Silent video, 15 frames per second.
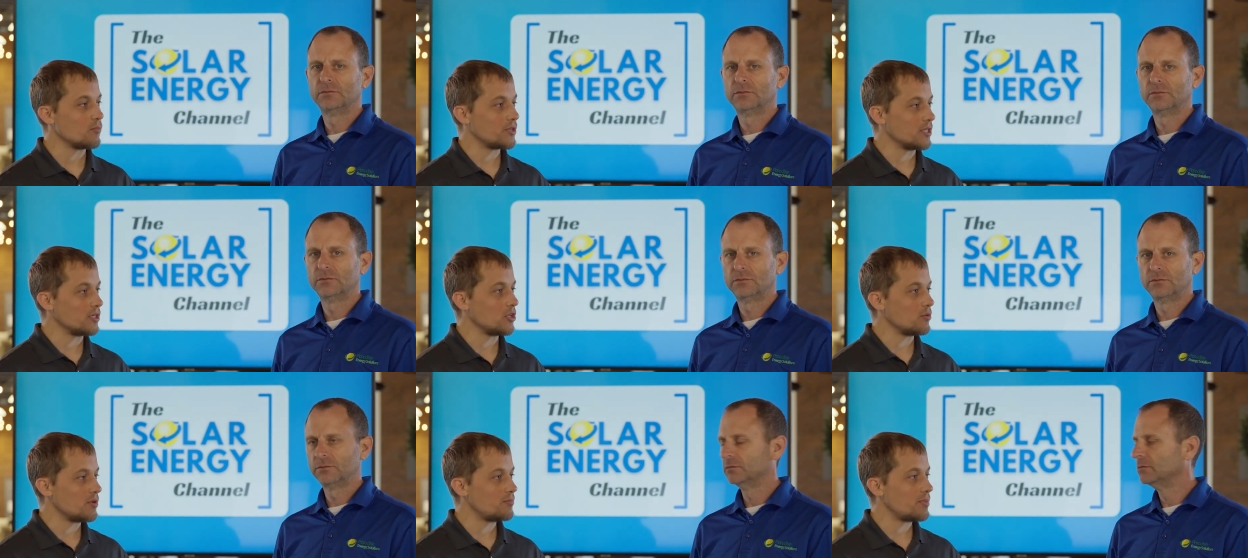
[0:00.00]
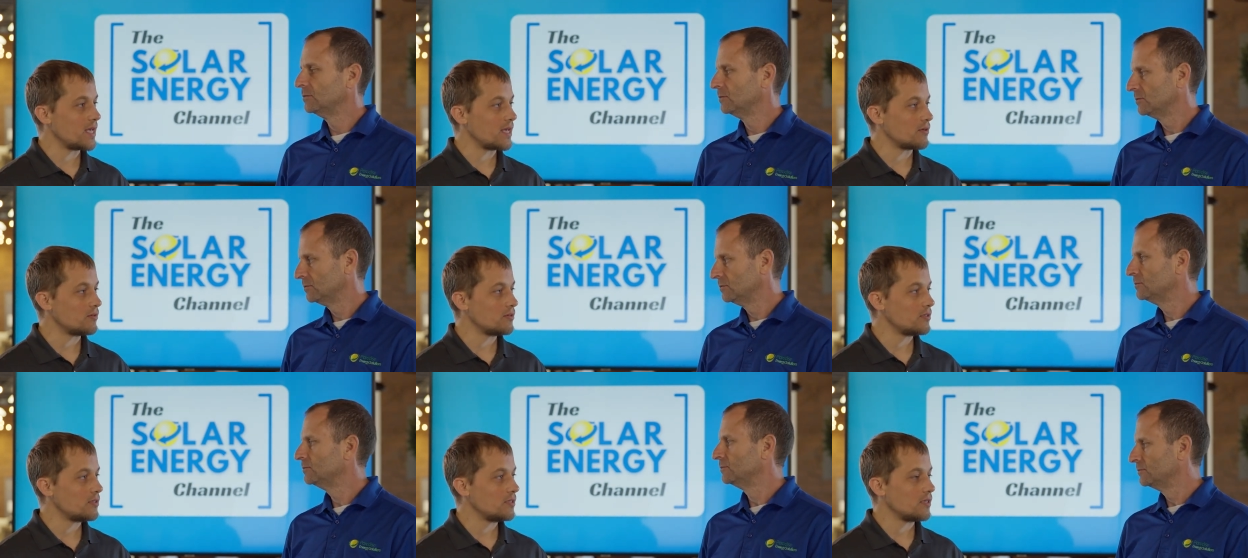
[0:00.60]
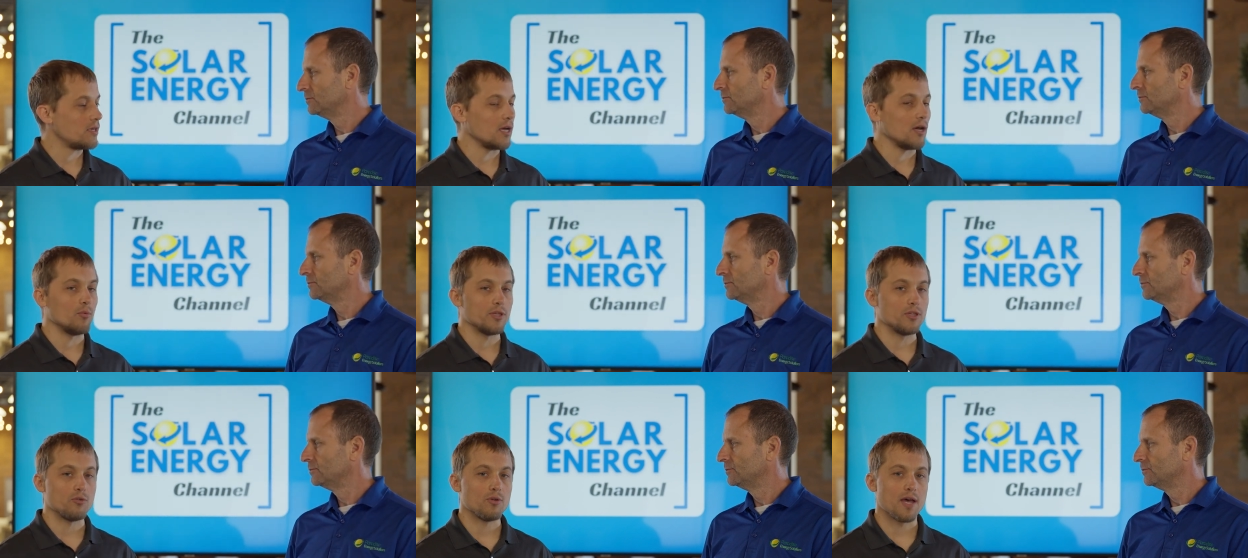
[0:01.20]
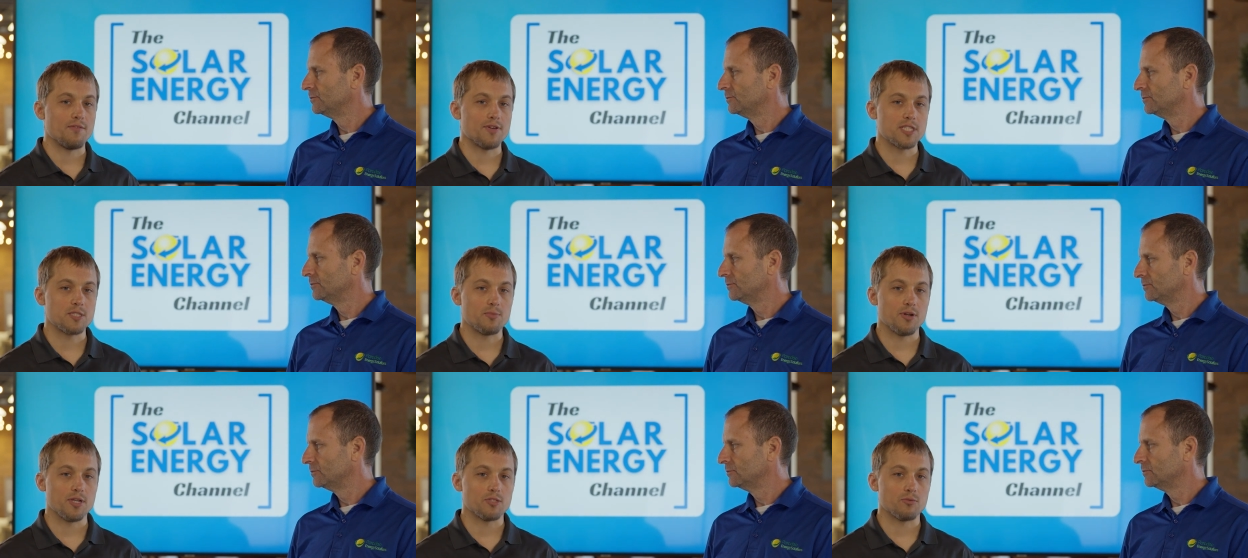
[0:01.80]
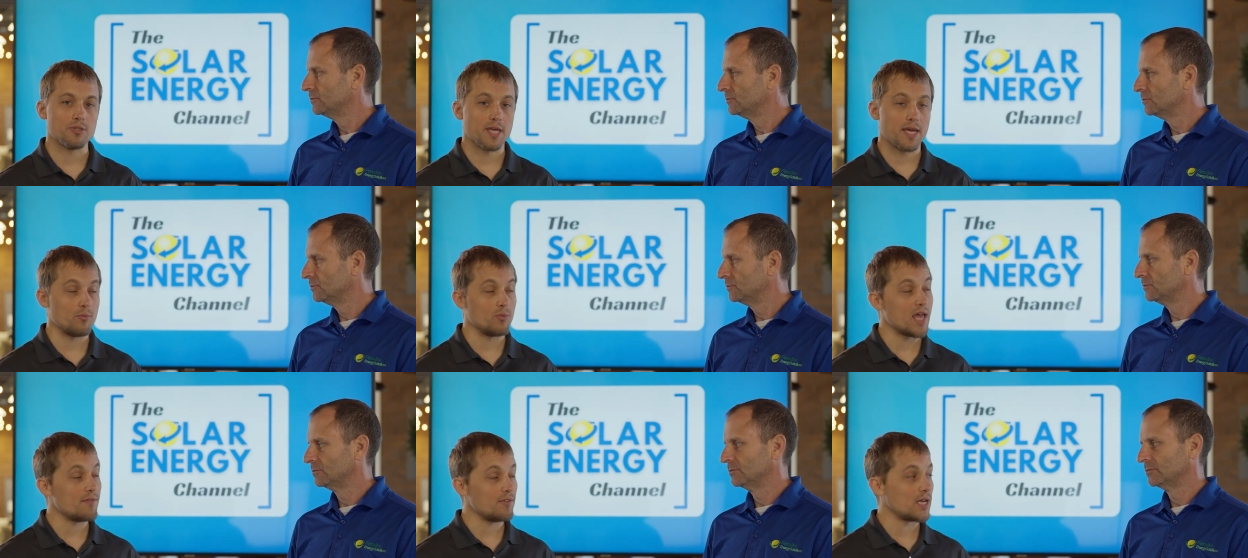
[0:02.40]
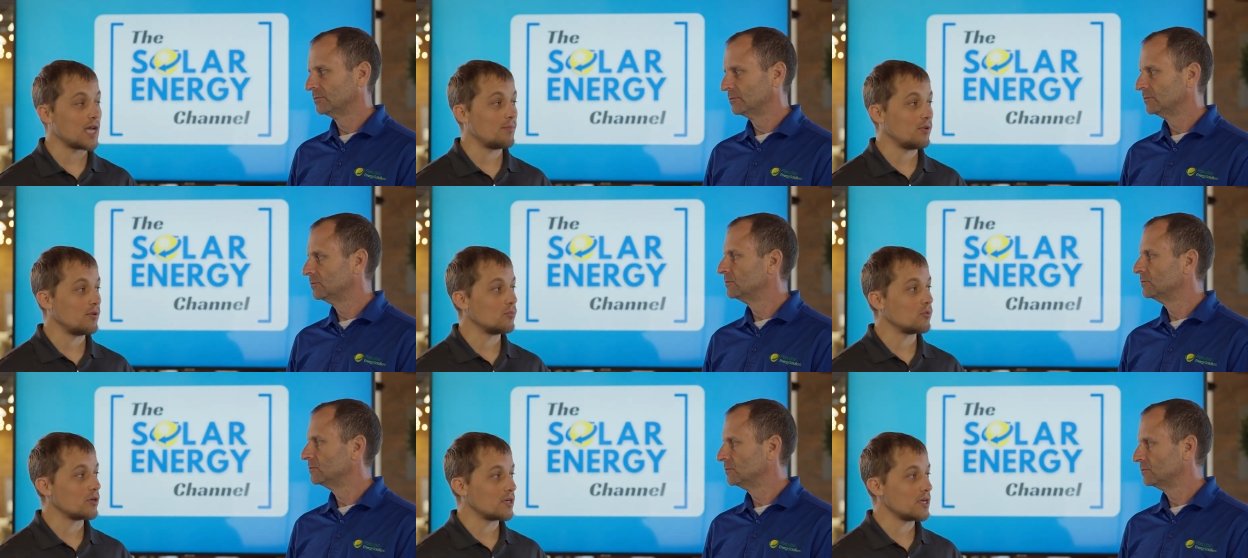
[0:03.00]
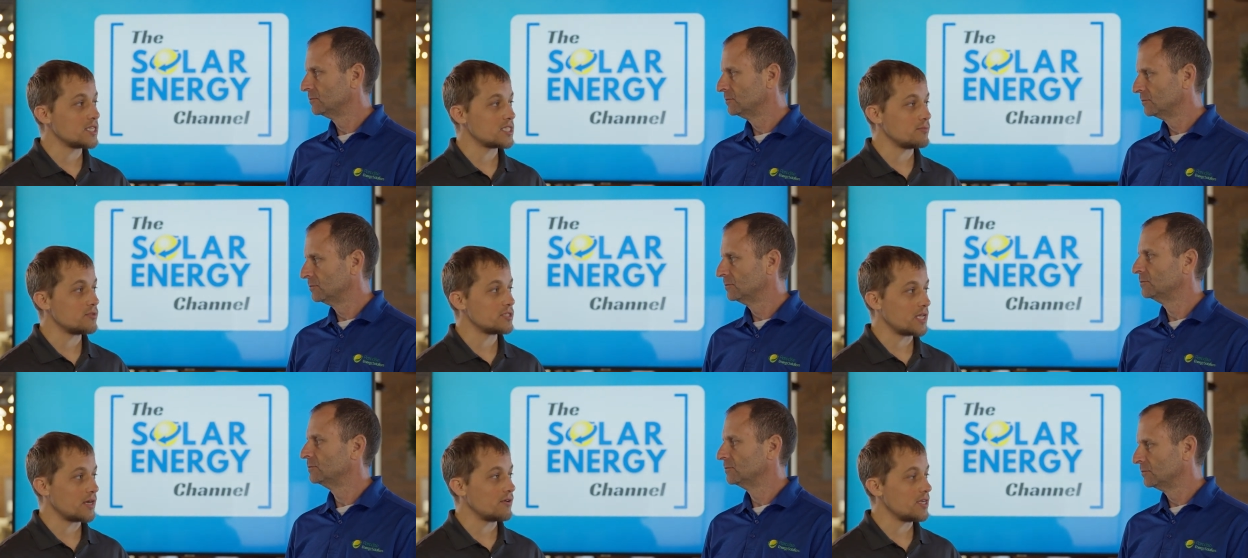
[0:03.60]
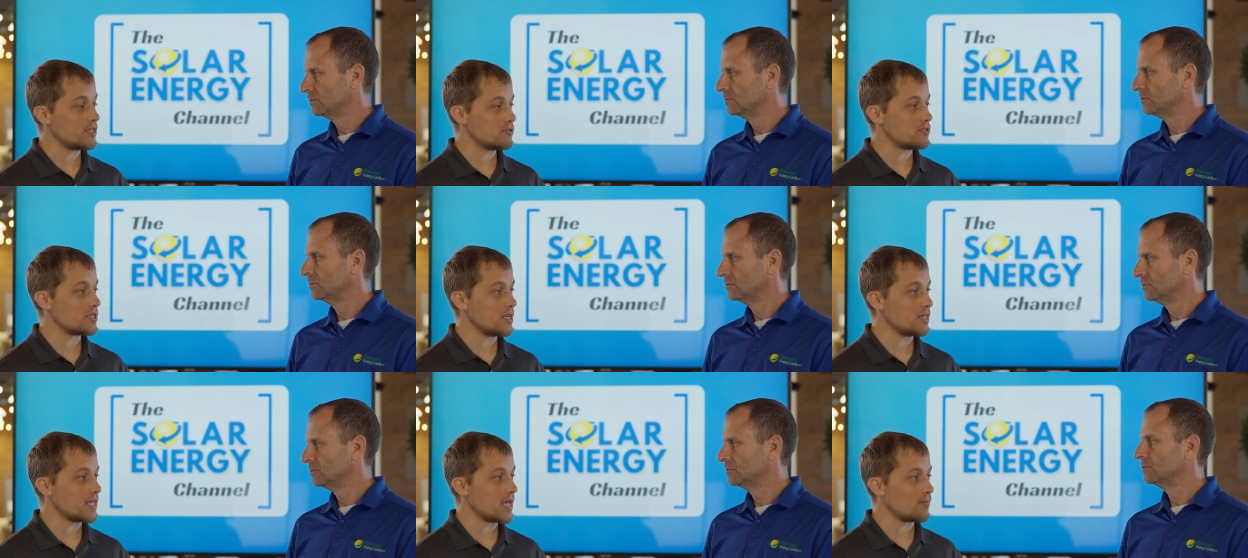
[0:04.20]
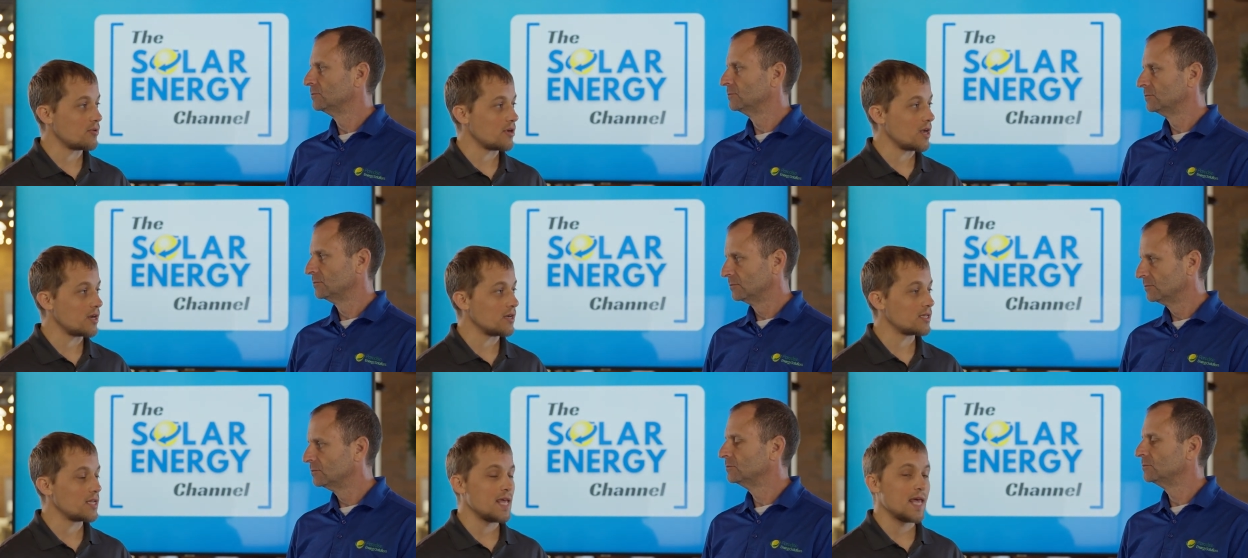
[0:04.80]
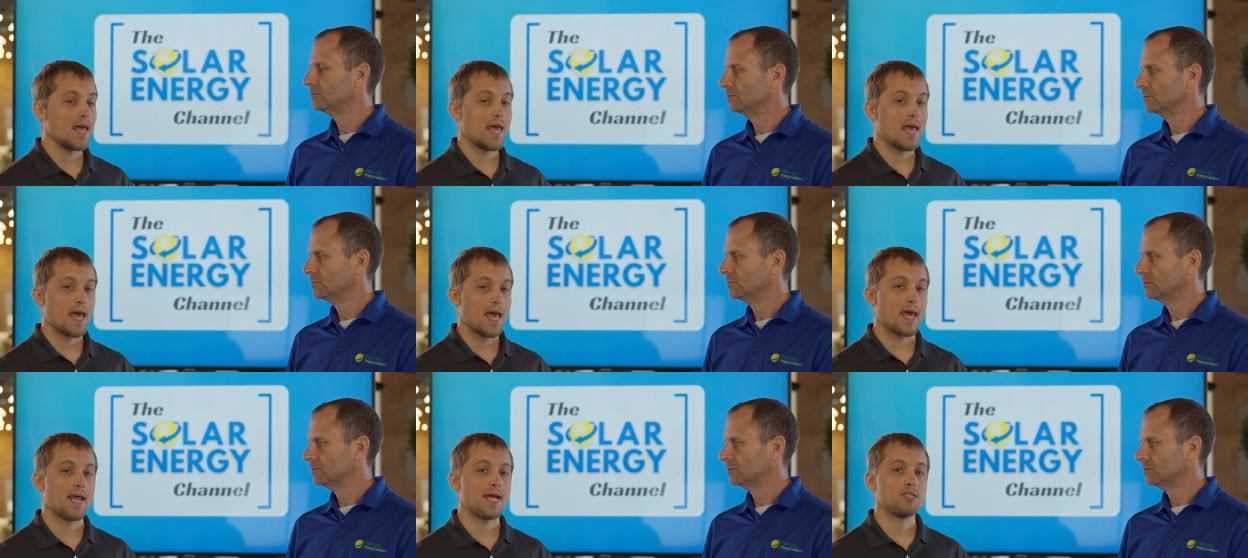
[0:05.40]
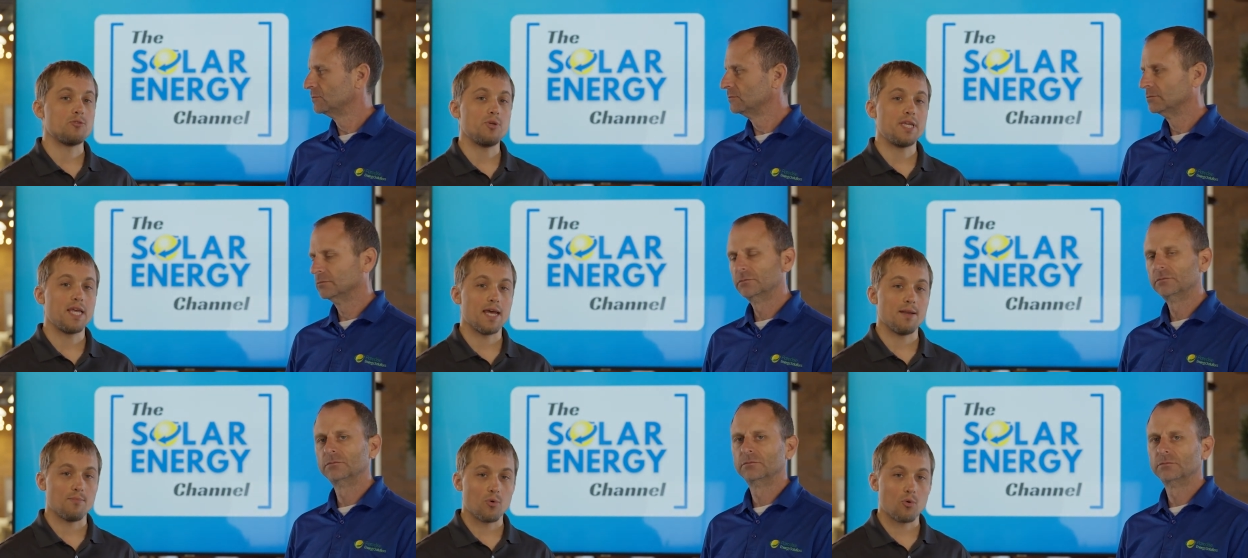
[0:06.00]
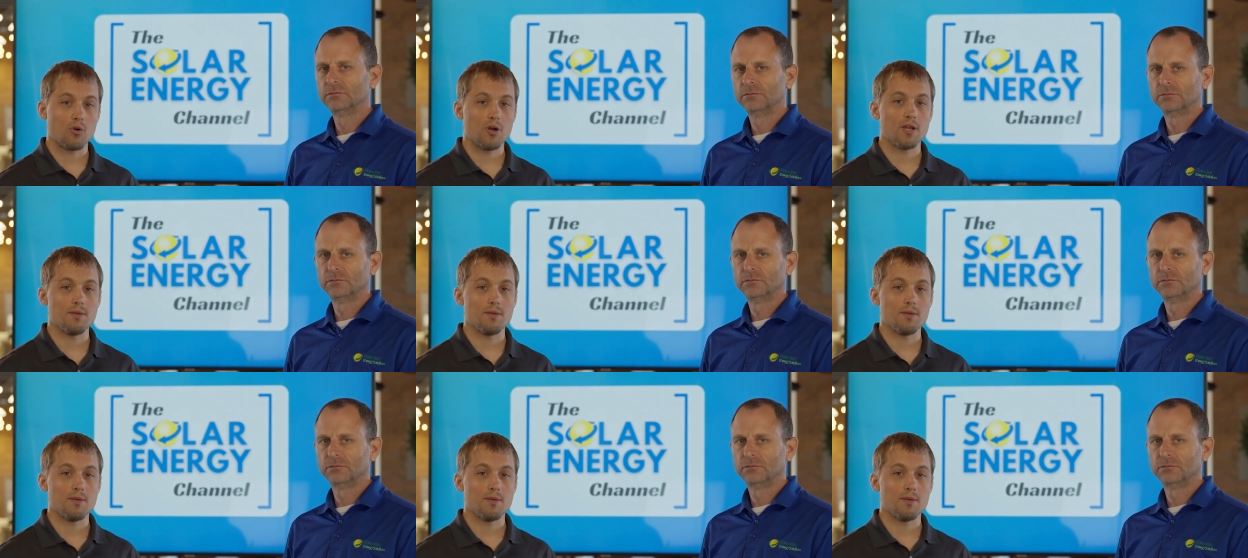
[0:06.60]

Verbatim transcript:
Speaker 1: with a Lumin panel. Uh, we do have experience with that. And we have a couple of more customers that are interested in that product. And as we get more